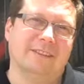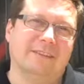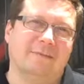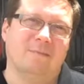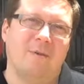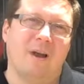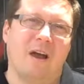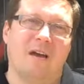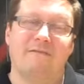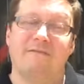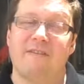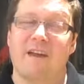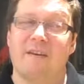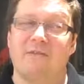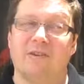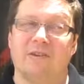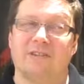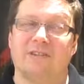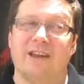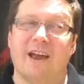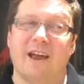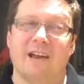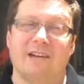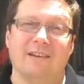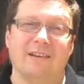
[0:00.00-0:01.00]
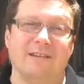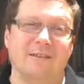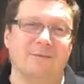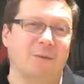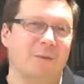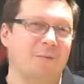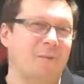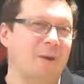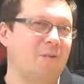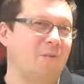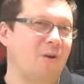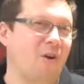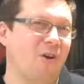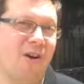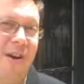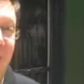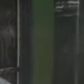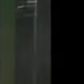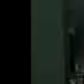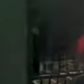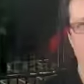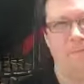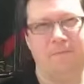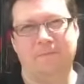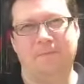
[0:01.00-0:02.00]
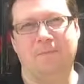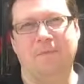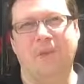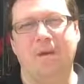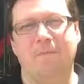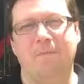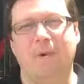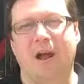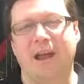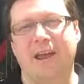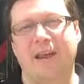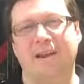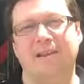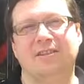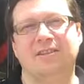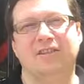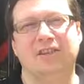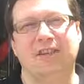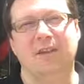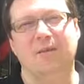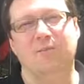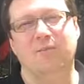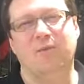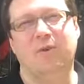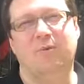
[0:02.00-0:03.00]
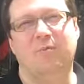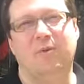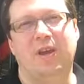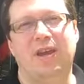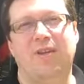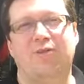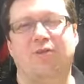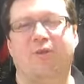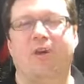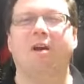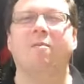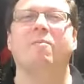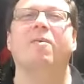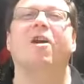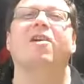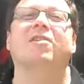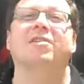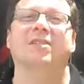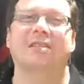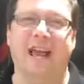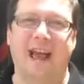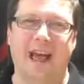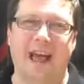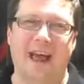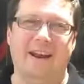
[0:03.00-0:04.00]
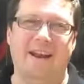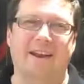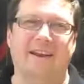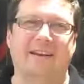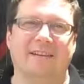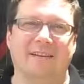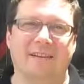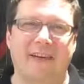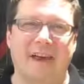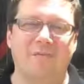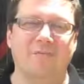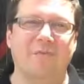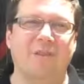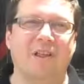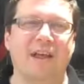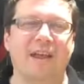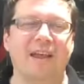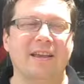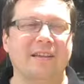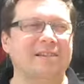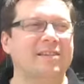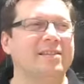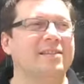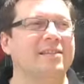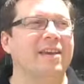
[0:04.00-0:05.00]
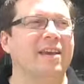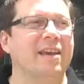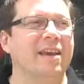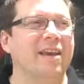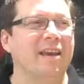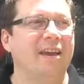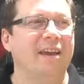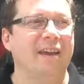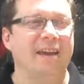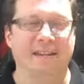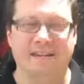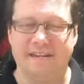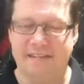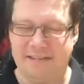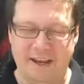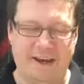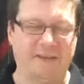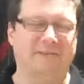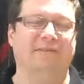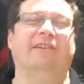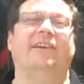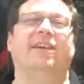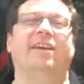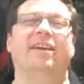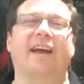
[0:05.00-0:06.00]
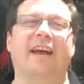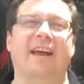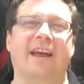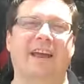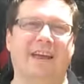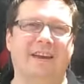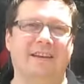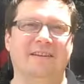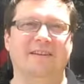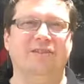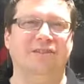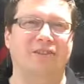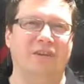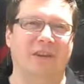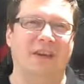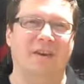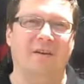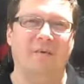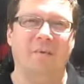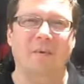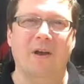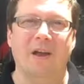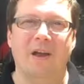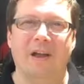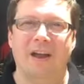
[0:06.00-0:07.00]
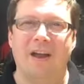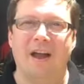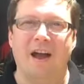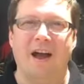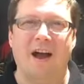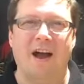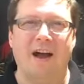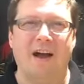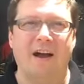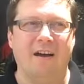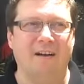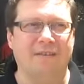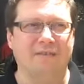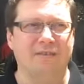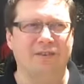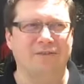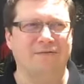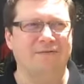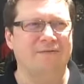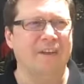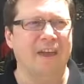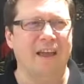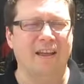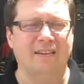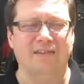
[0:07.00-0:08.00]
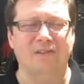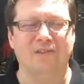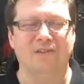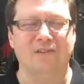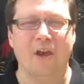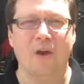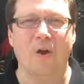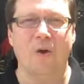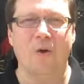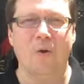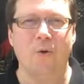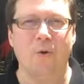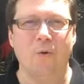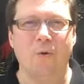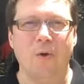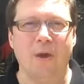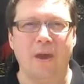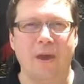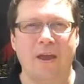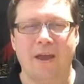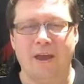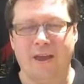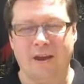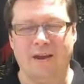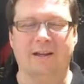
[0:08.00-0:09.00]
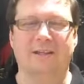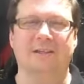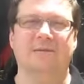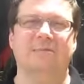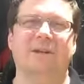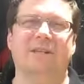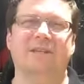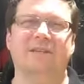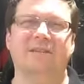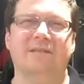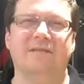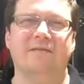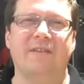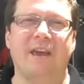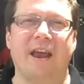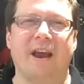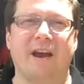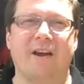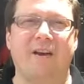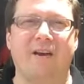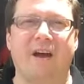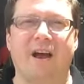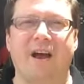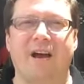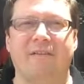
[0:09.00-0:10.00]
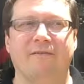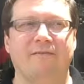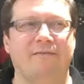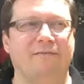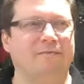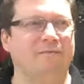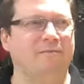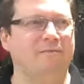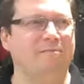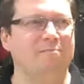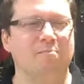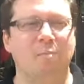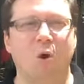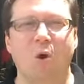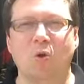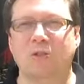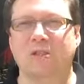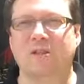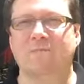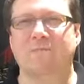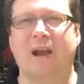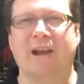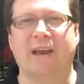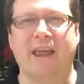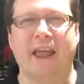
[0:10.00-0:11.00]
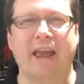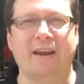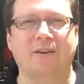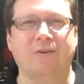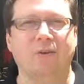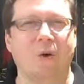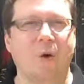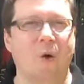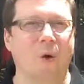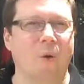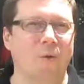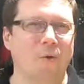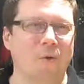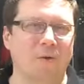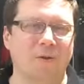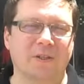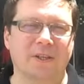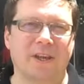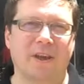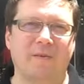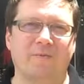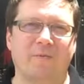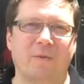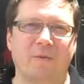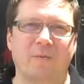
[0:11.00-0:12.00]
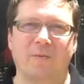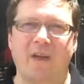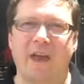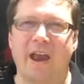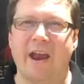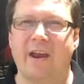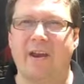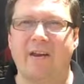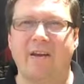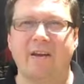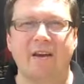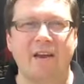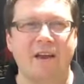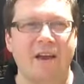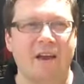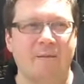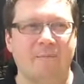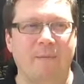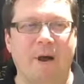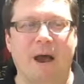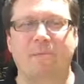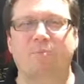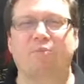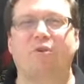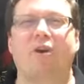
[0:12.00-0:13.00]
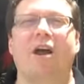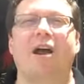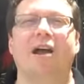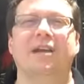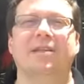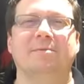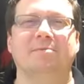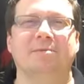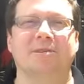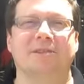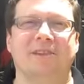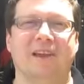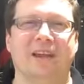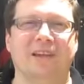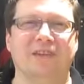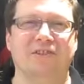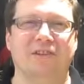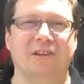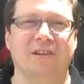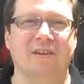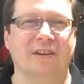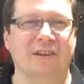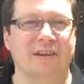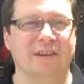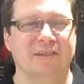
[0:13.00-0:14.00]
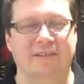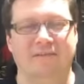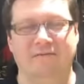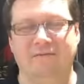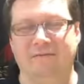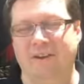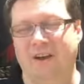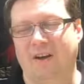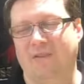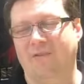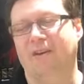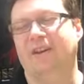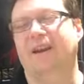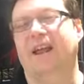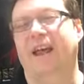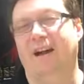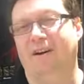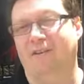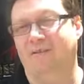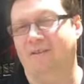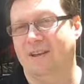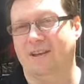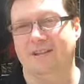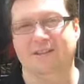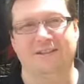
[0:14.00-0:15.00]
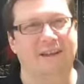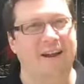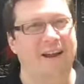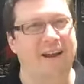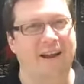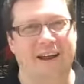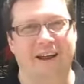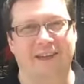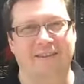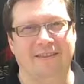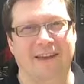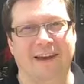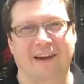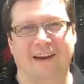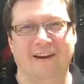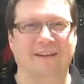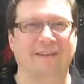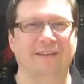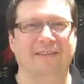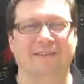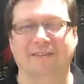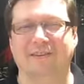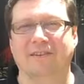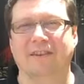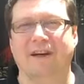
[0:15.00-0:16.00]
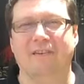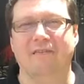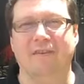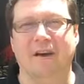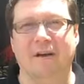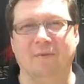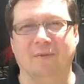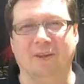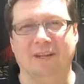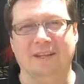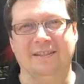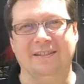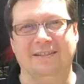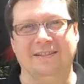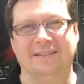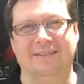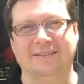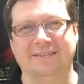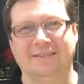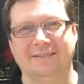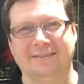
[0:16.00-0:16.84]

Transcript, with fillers: My favorite stylist would be Marty. My hidden gem would be Grandma's Attic. That place is definitely a hidden gem. Uh, it's so inexpensive there. I've most of my candle holders come from there. My prized possession is a Velvet Elvis that I got there. Love that place.